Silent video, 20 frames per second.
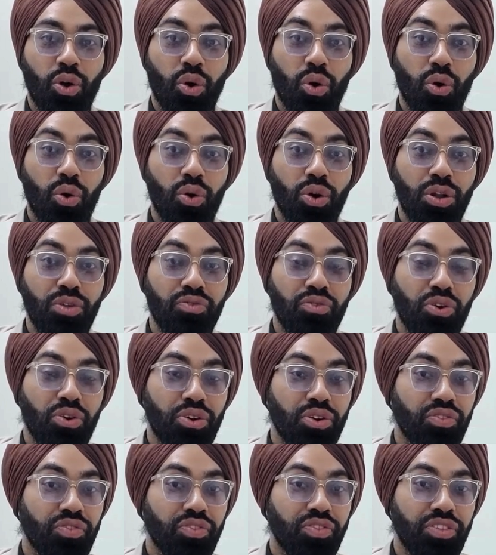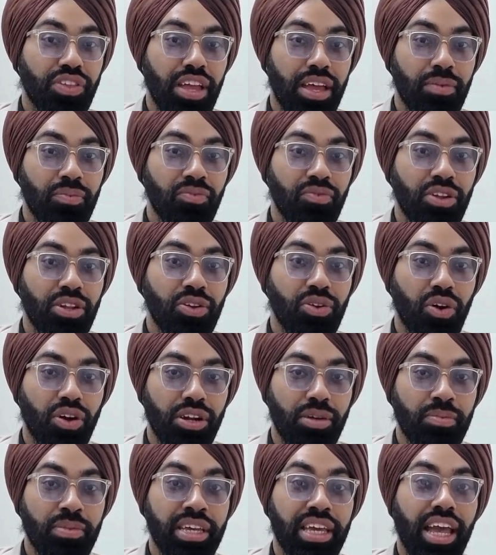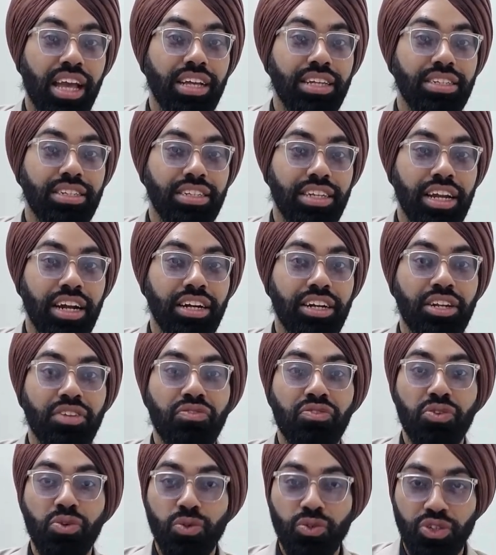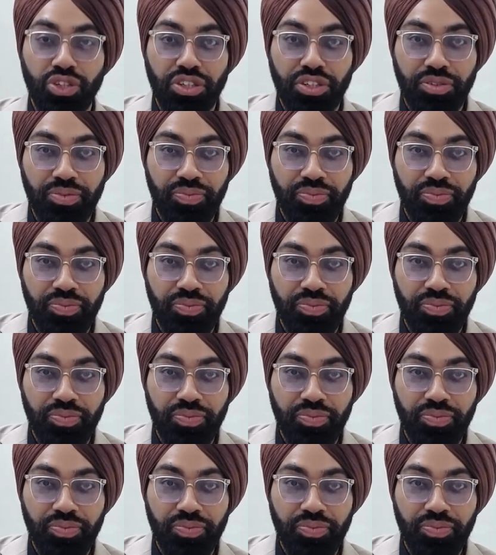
All 4 of them will gonna be extinct in future.